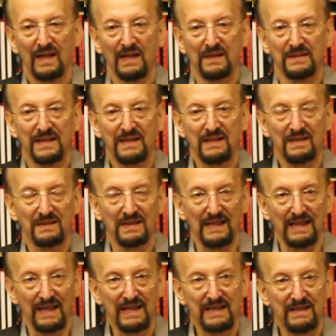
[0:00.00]
and then at
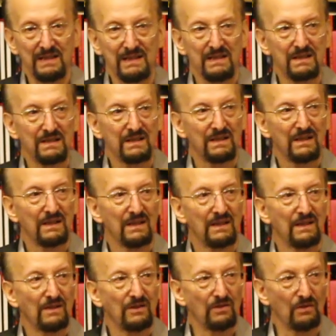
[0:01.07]
the end
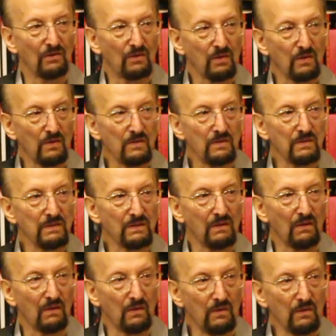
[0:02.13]
you call
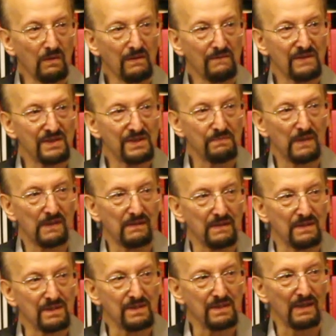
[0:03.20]
all of the
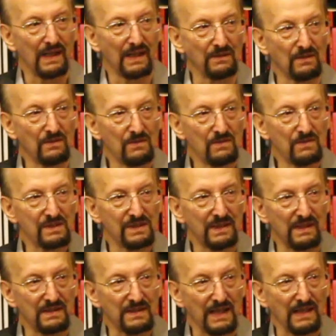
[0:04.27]
spirits and use
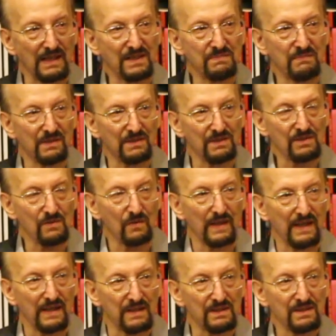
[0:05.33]
the talisman
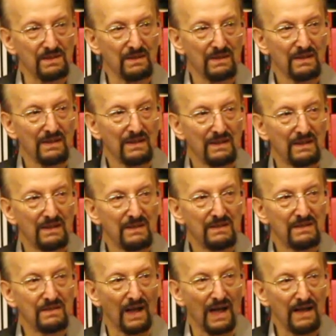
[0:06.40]
squares
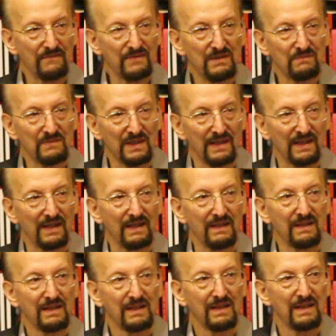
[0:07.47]
to have them there,
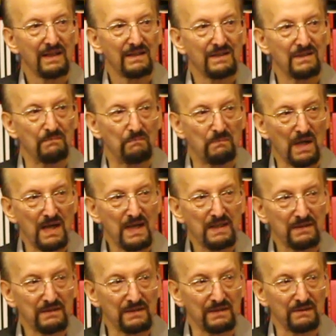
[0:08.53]
to
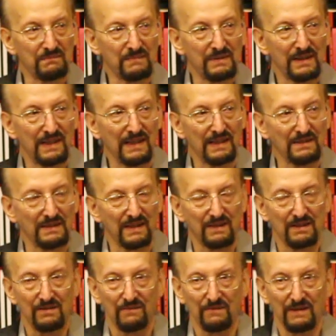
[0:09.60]
bind them, and
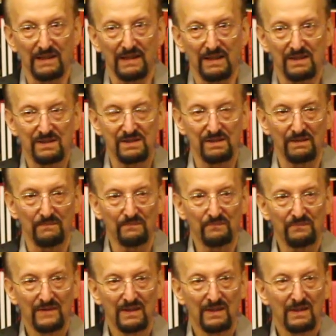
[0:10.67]
then to release them.
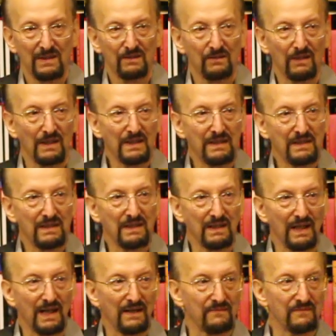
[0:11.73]
Crowley
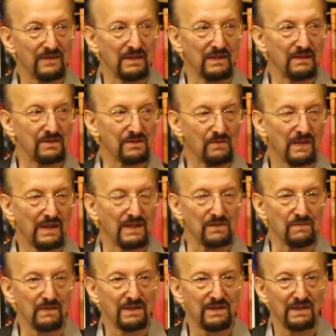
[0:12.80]
didn't have the
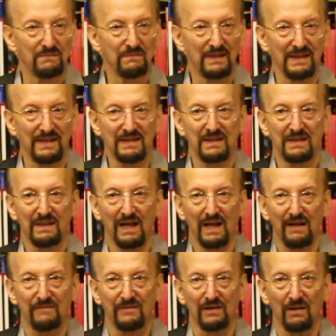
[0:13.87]
squares with him, he didn't
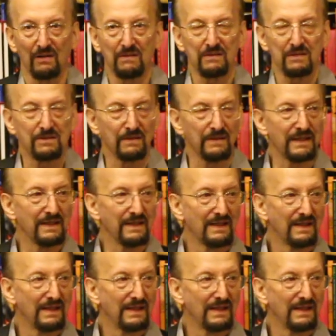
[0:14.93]
have an oratory,